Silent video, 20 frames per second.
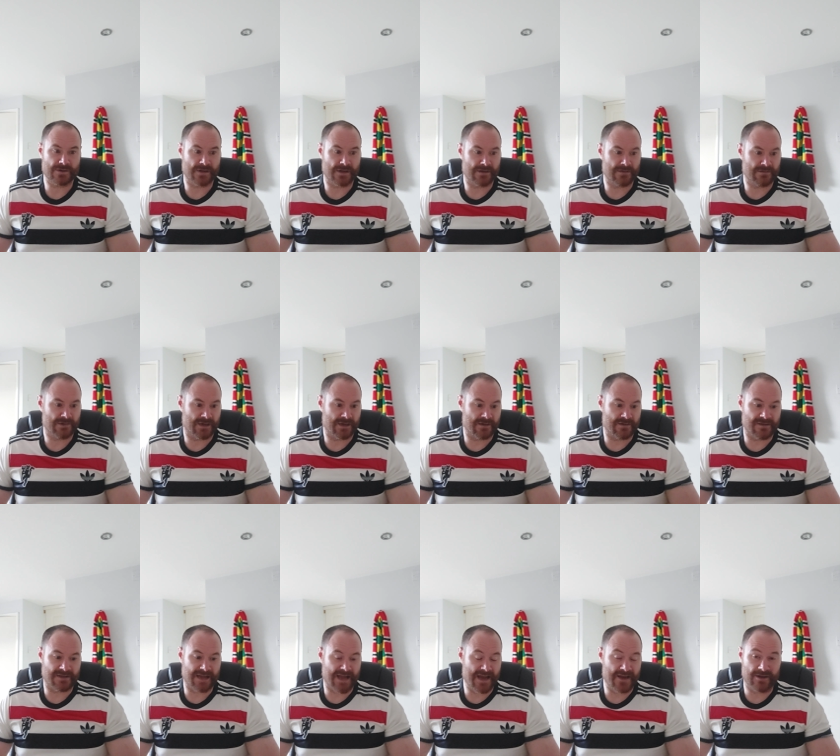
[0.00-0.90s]
I don't
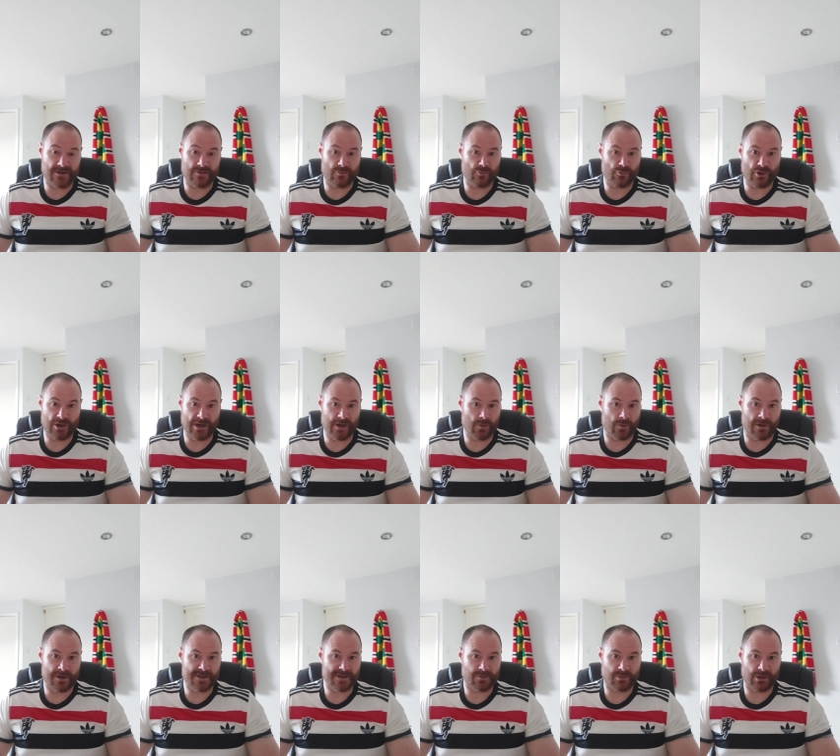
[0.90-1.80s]
think any of them really
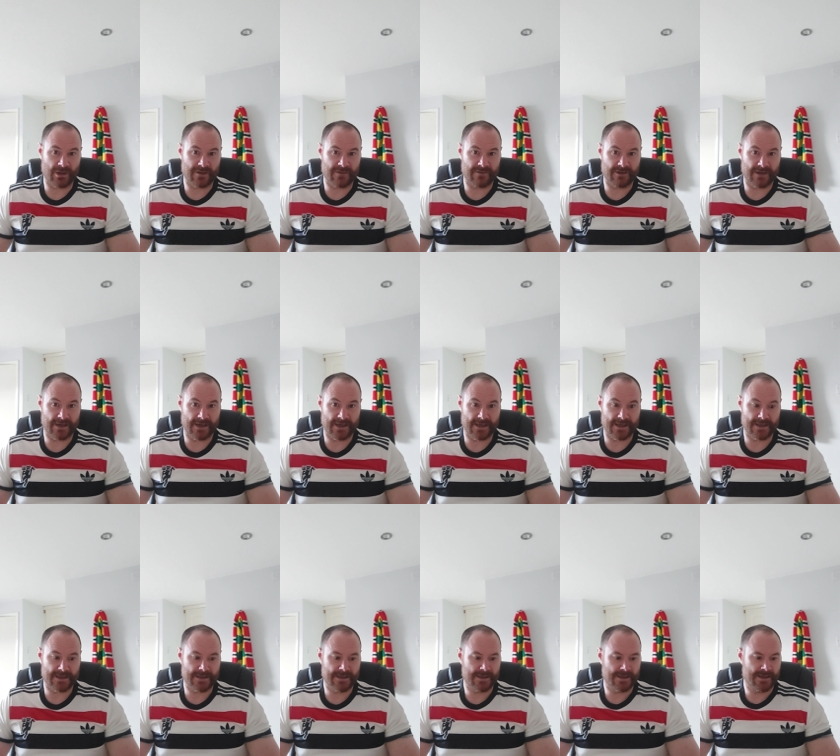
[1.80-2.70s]
wanted to play for
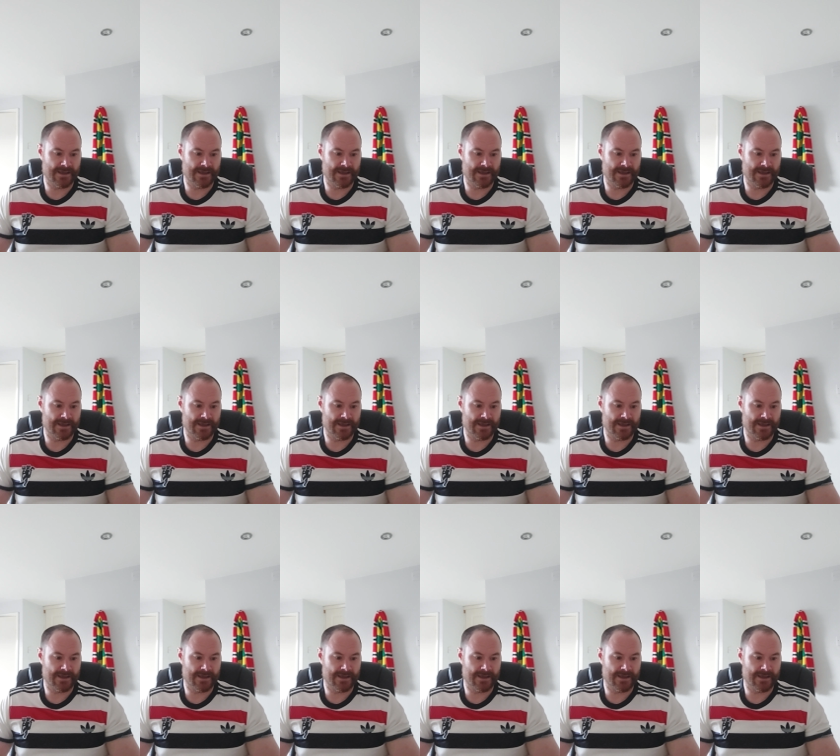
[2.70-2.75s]
United.